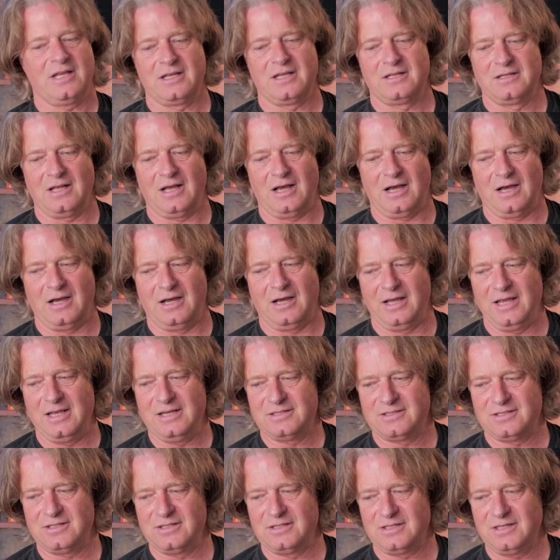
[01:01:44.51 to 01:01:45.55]
and
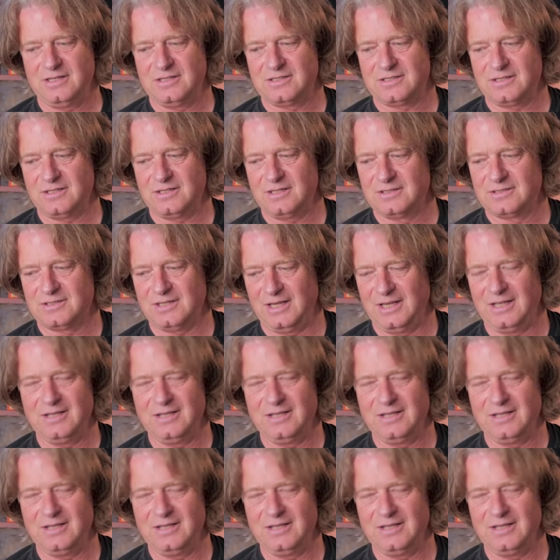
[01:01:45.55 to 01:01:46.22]
AC/DC is